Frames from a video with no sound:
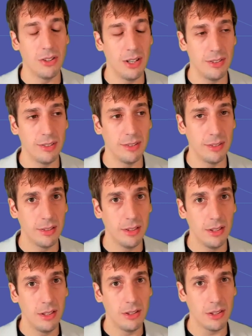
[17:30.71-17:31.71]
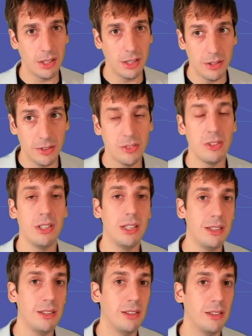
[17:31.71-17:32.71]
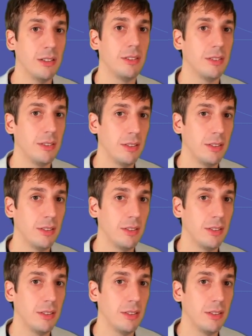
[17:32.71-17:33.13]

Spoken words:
licensed, to kind of seed this